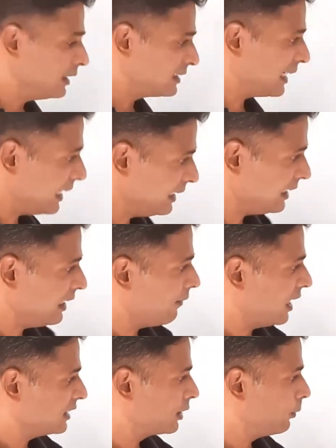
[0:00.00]
the second thing they
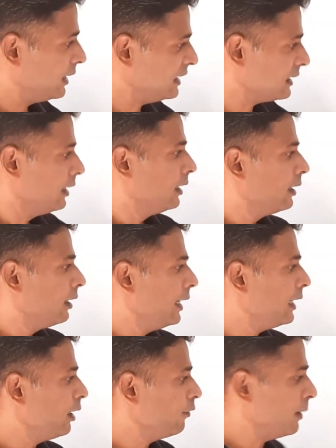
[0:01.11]
have asked you is
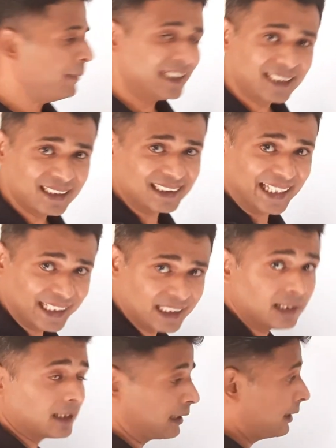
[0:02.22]
area of the major
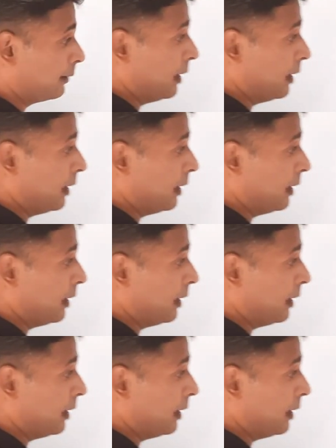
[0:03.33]
sector.